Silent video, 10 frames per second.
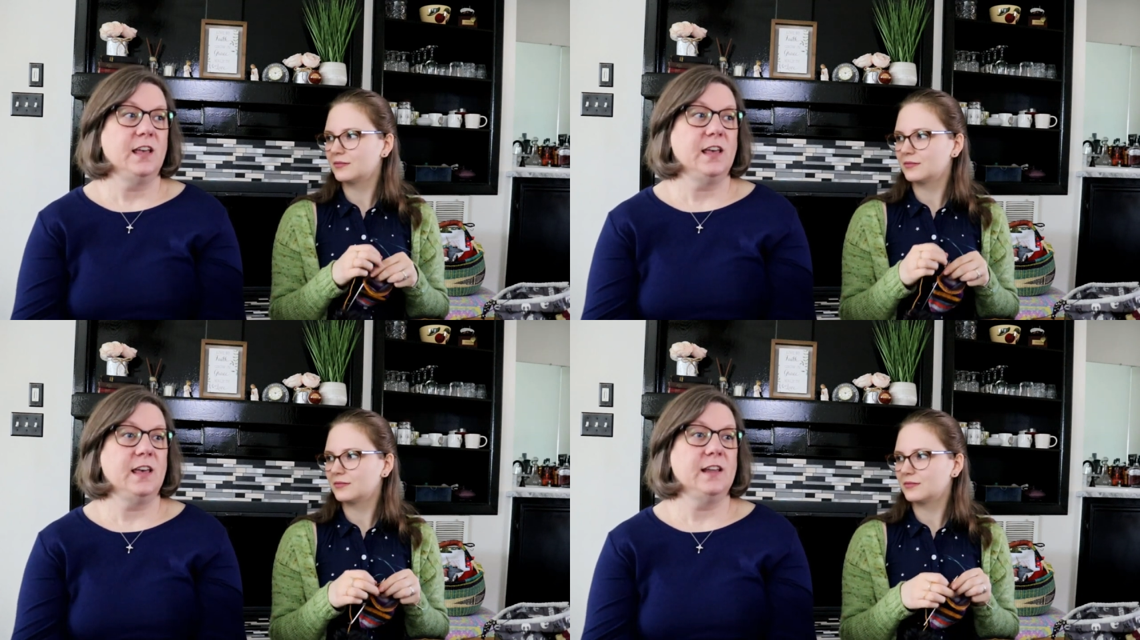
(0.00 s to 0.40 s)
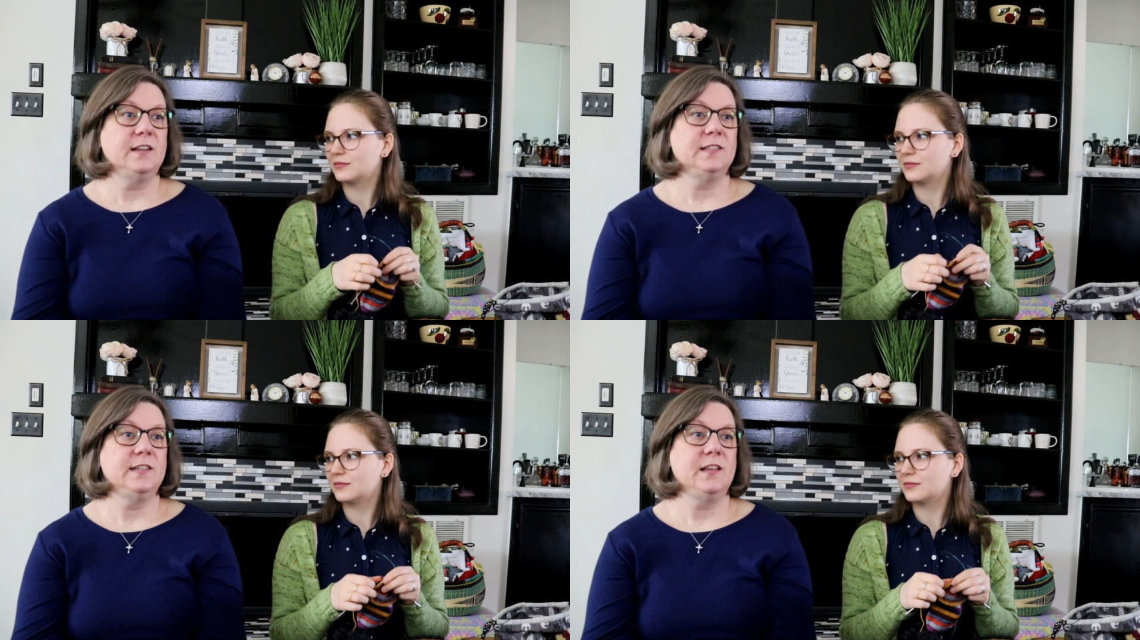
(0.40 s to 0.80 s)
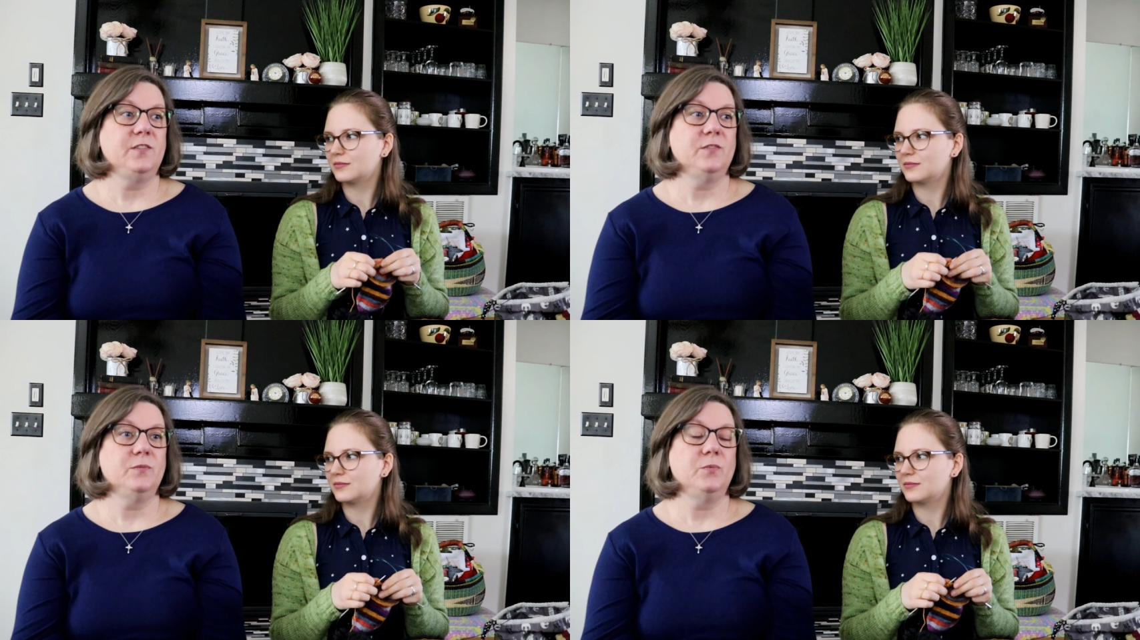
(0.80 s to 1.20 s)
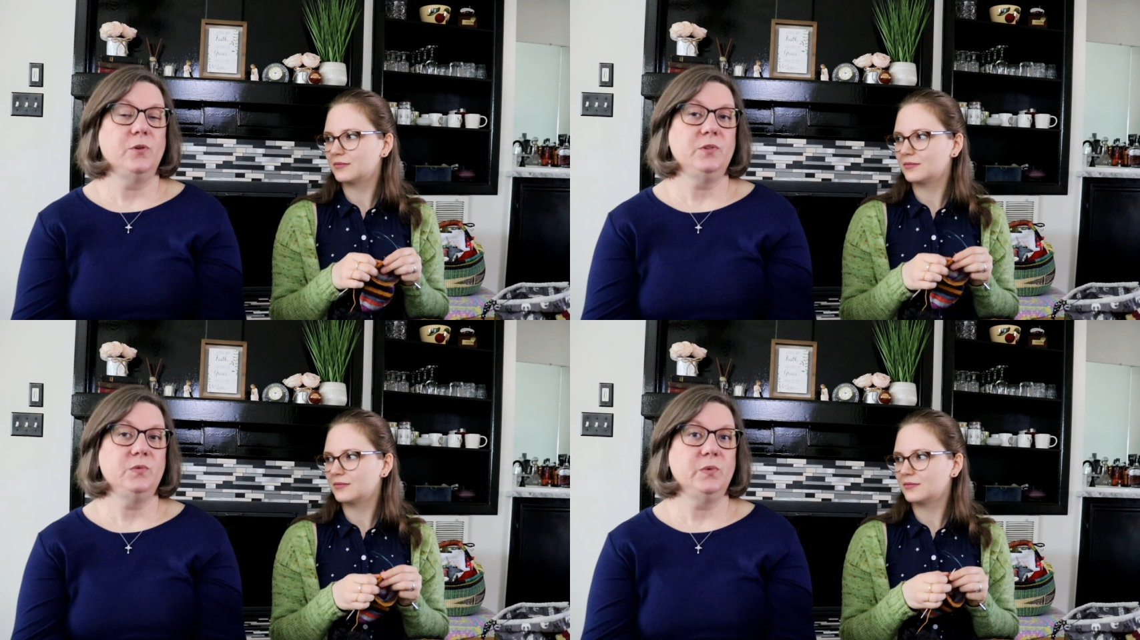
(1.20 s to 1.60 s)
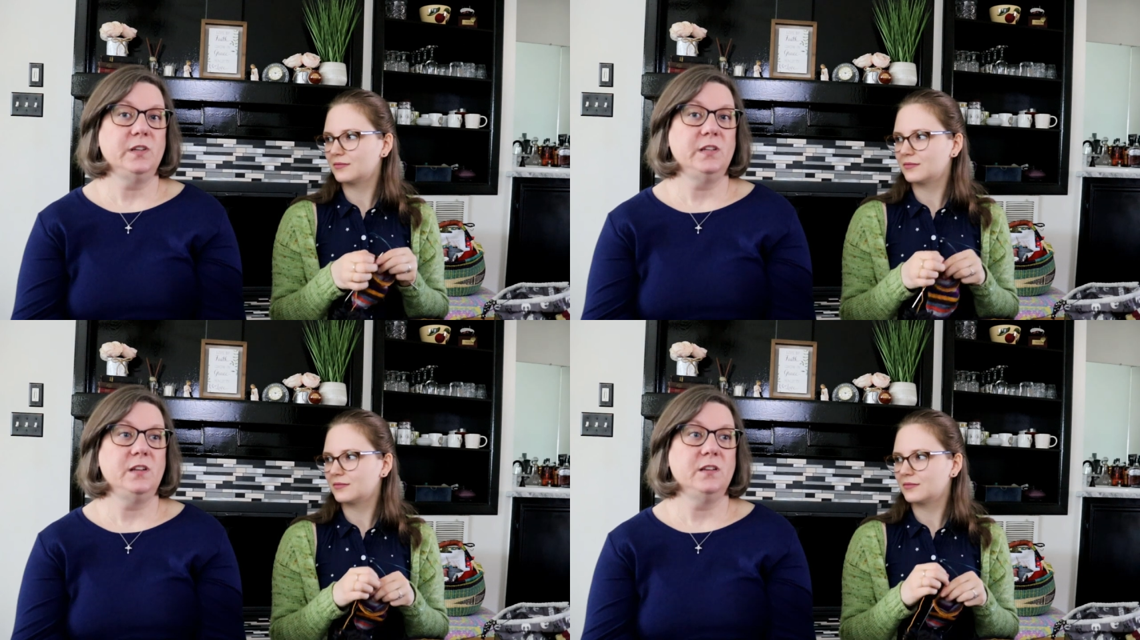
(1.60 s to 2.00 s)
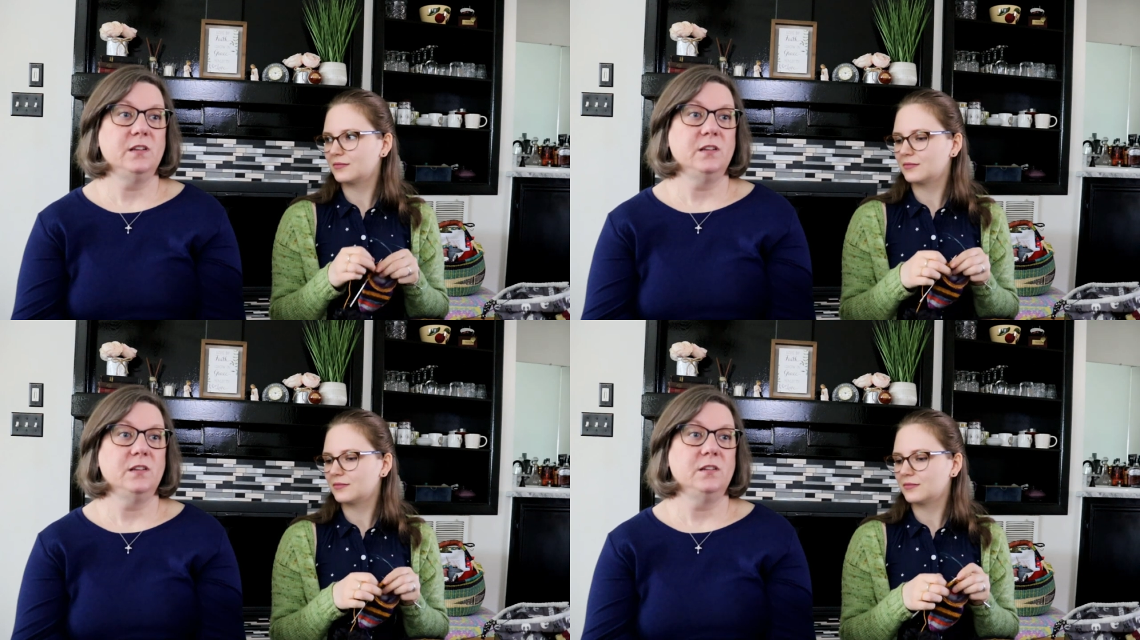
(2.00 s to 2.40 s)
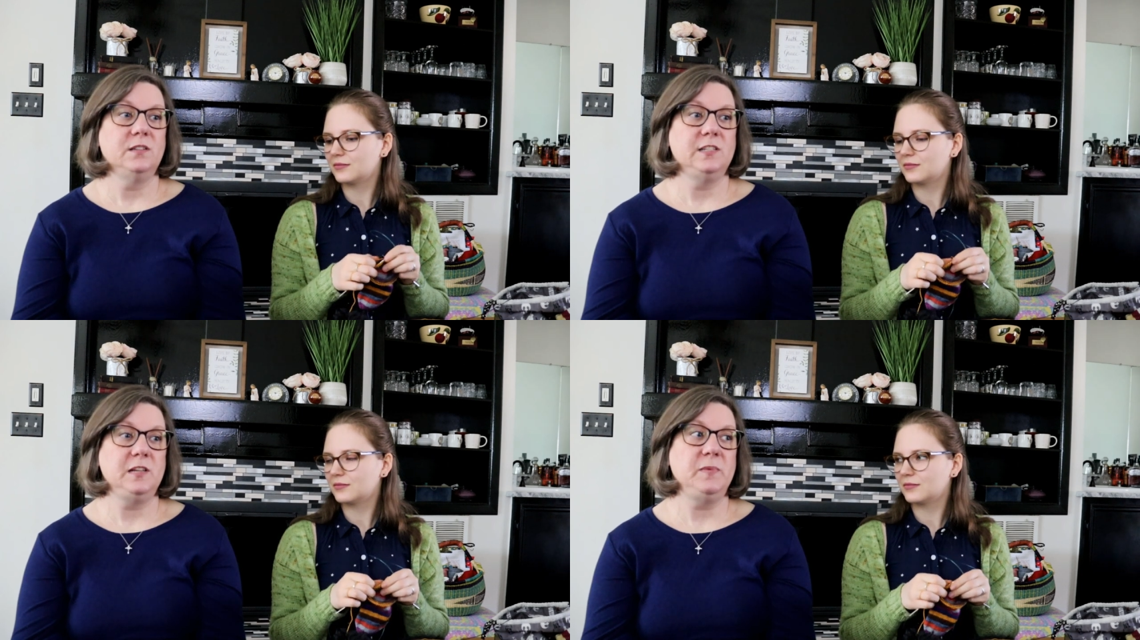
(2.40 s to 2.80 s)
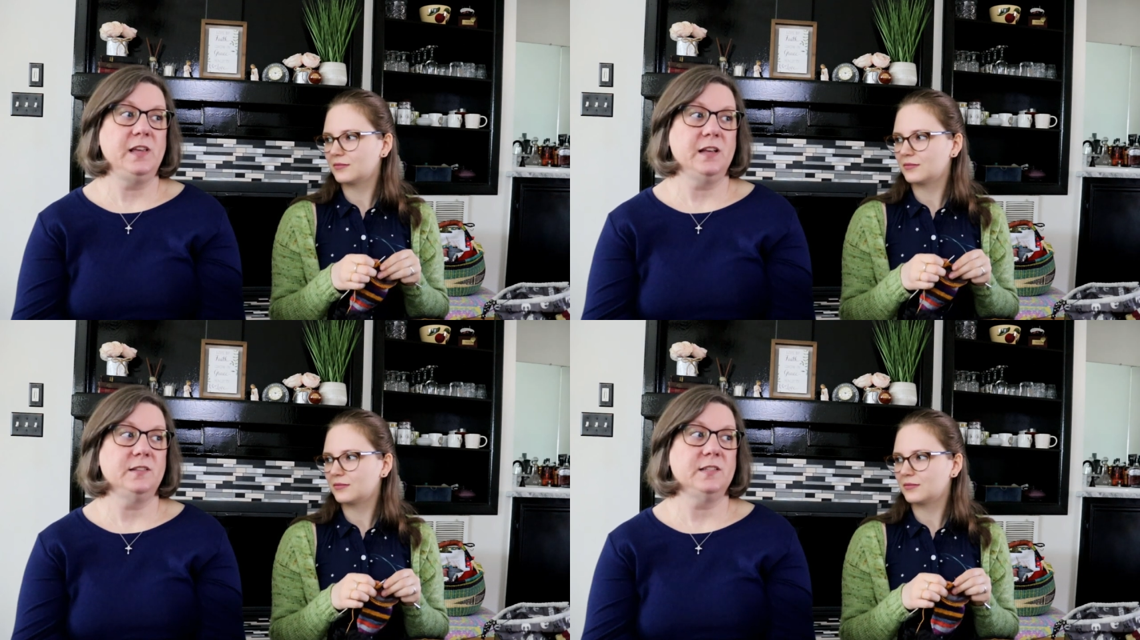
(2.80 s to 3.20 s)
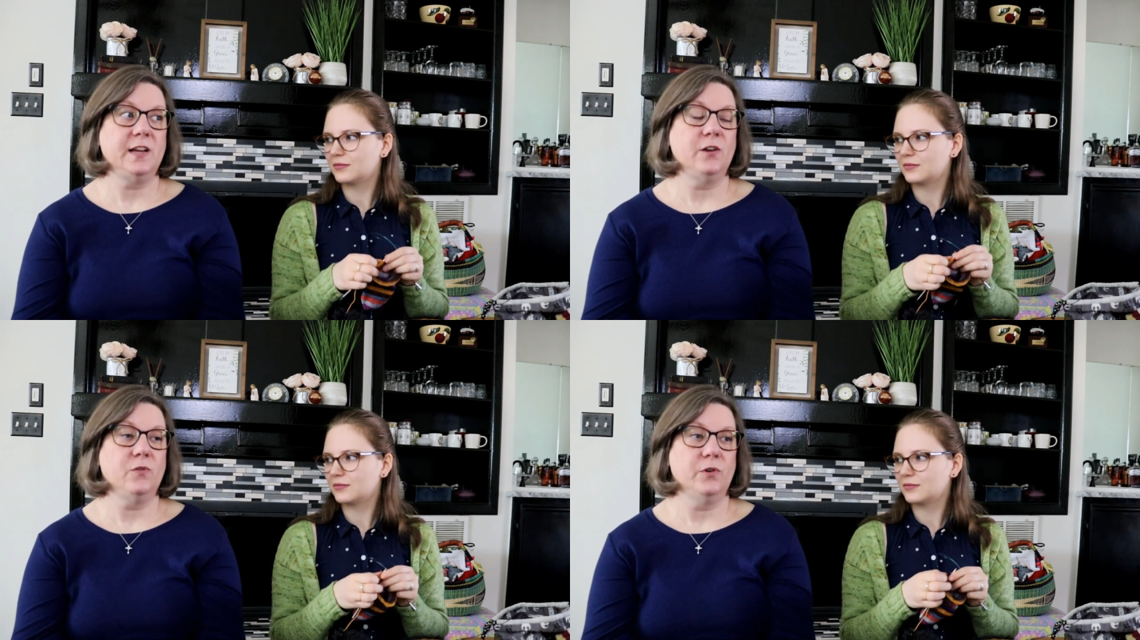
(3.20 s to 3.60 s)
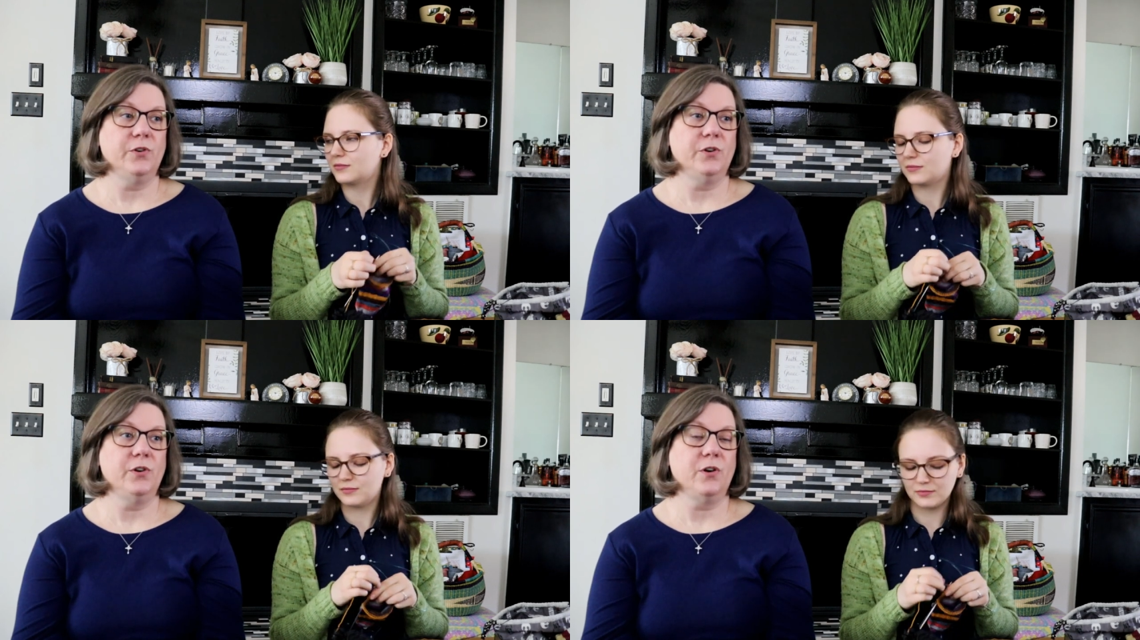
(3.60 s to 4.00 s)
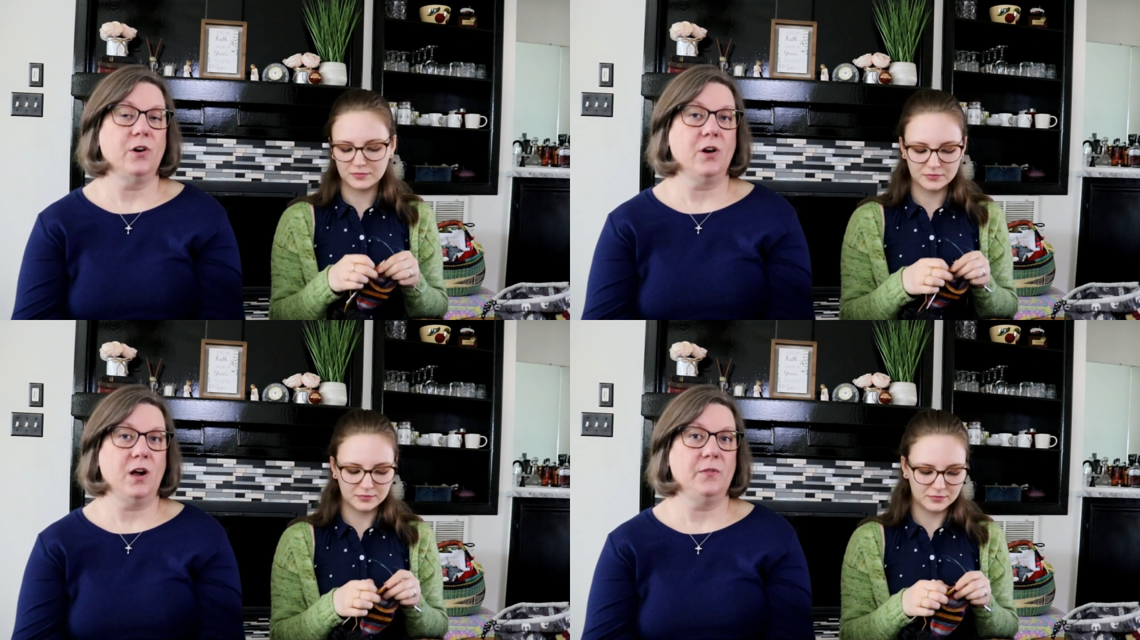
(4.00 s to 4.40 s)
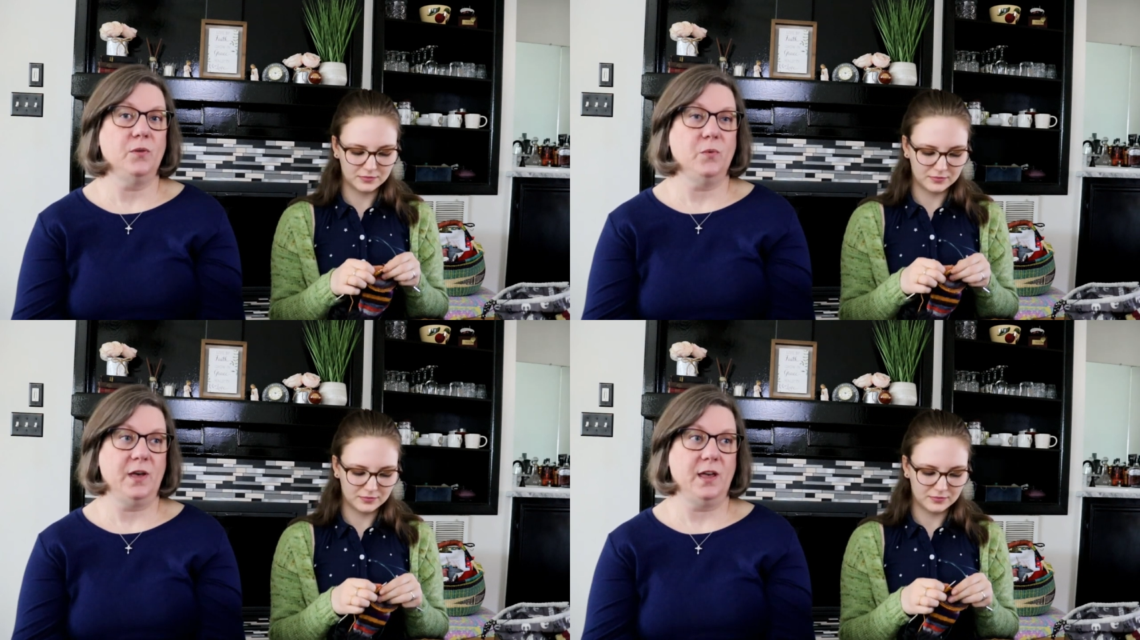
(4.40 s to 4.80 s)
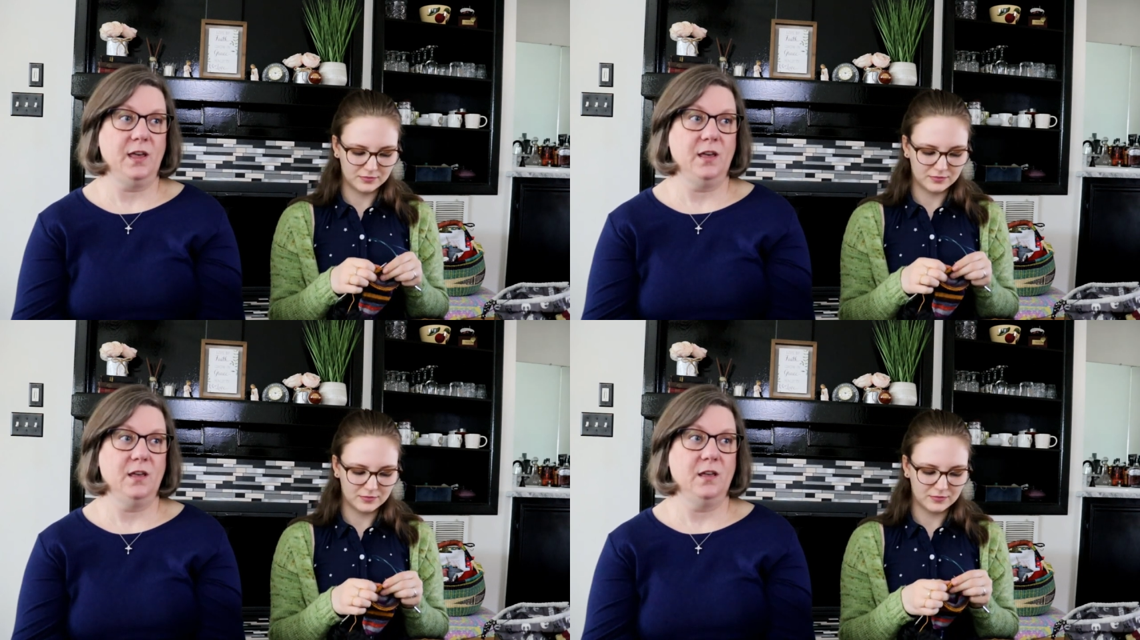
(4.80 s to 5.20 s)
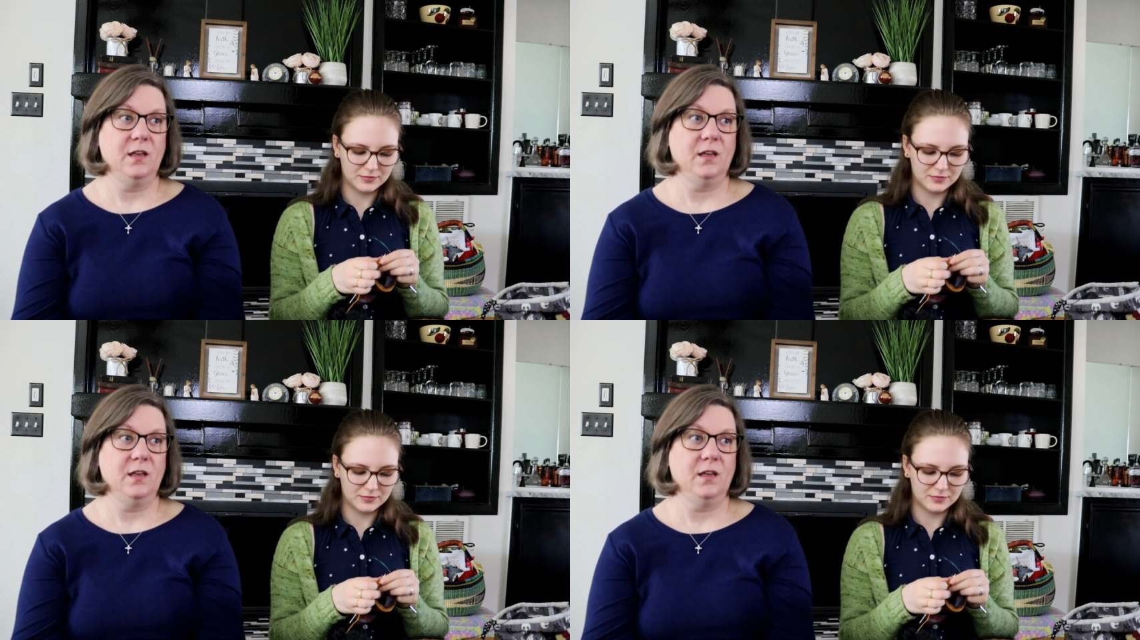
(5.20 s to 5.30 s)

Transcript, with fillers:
Speaker 1: and it said the Rosewood DPNs that I ordered are on the way.